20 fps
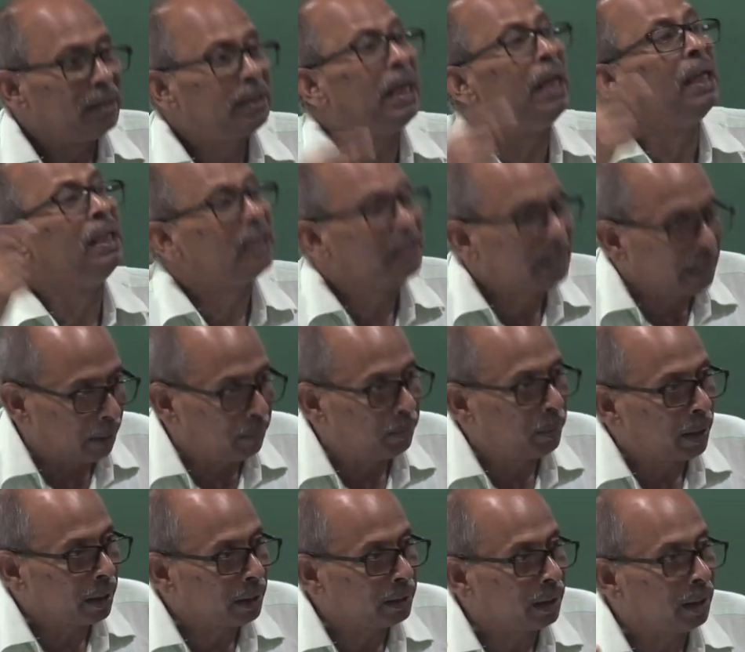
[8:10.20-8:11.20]
changed
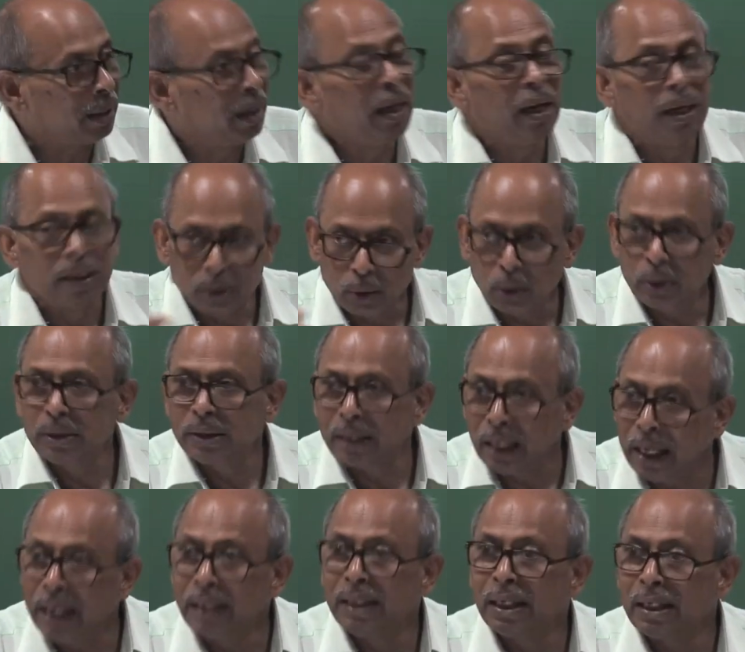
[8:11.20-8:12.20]
temperature. So, it is
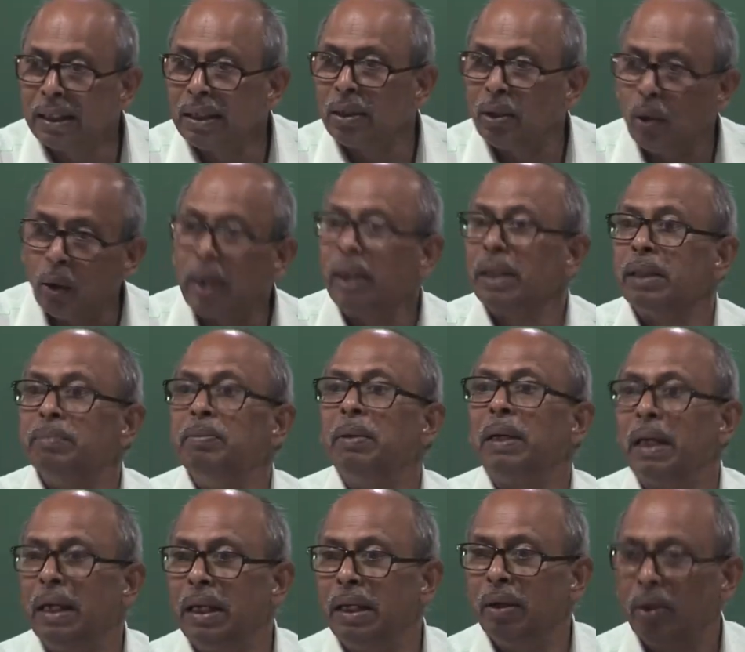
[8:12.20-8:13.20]
related
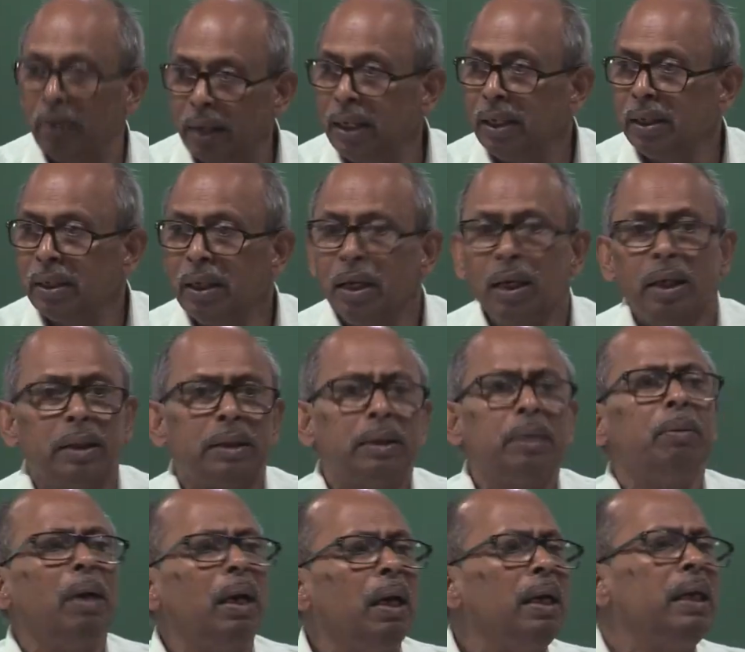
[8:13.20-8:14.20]
logarithmically, all right.
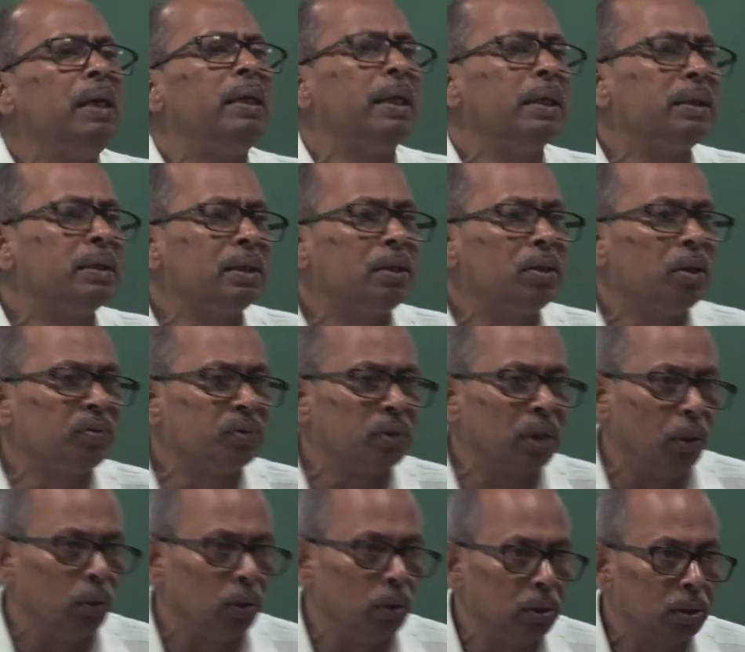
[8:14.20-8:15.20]
Similarly, intensity of
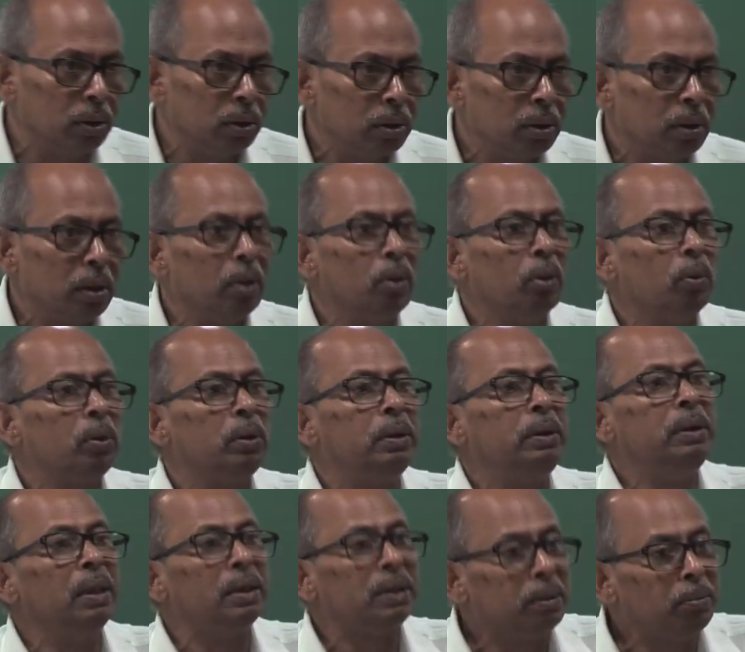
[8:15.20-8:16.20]
sound,
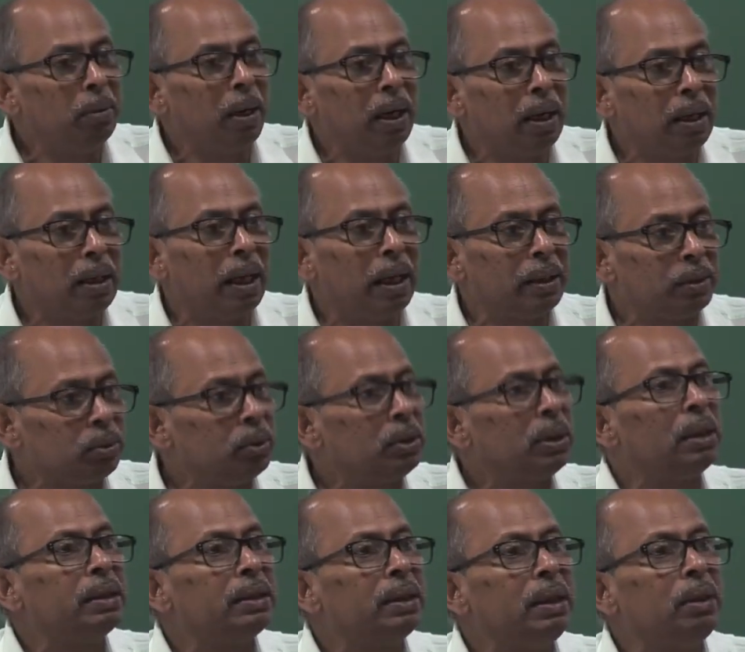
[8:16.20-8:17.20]
decibel, as we
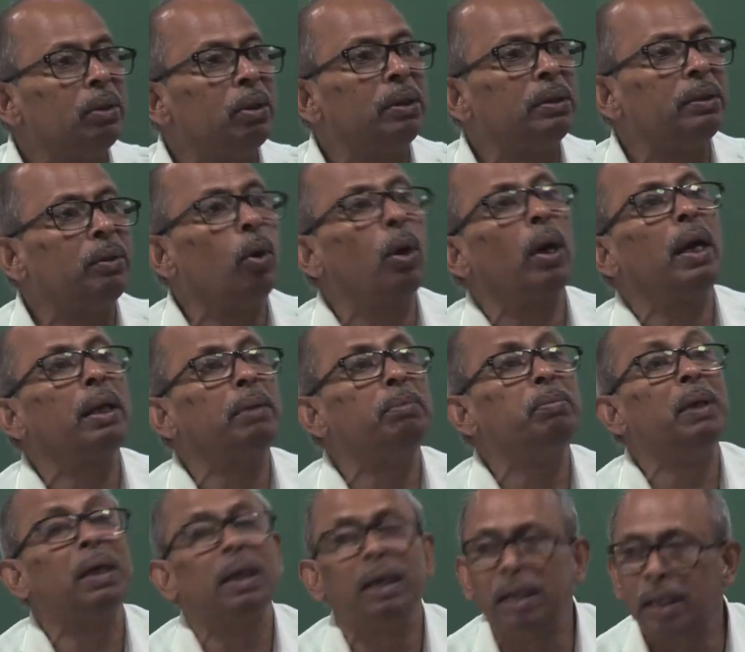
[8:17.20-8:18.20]
shall see, it is
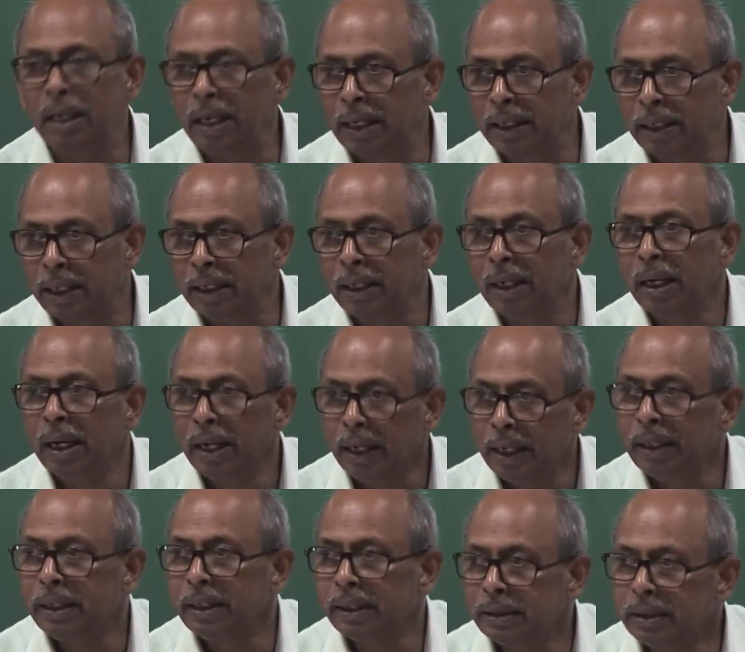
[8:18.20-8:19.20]
logarithmically related.
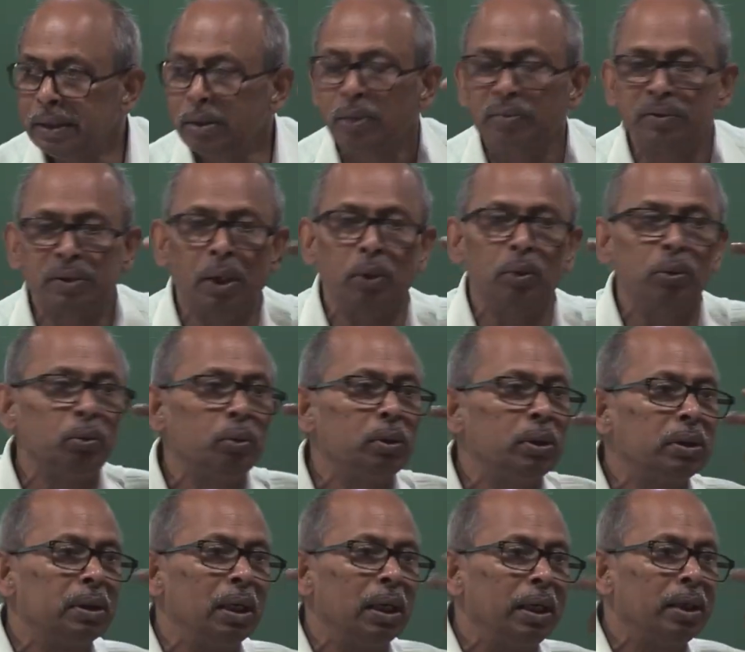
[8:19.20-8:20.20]
Intensity of sound,
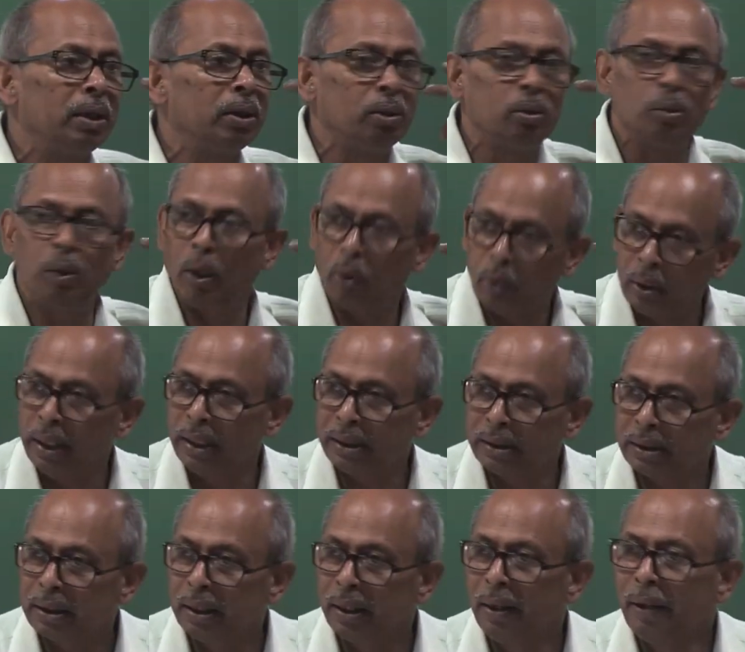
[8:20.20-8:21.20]
which is related to
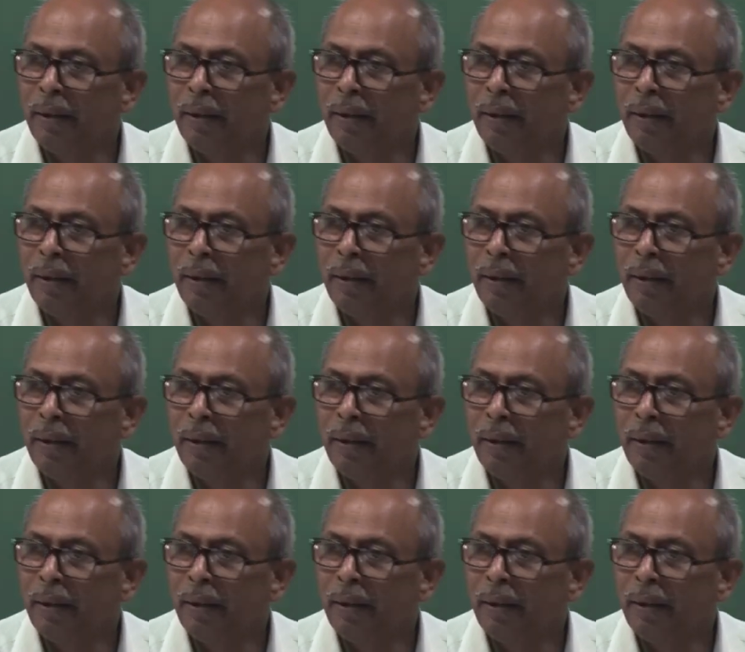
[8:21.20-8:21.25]
loudness,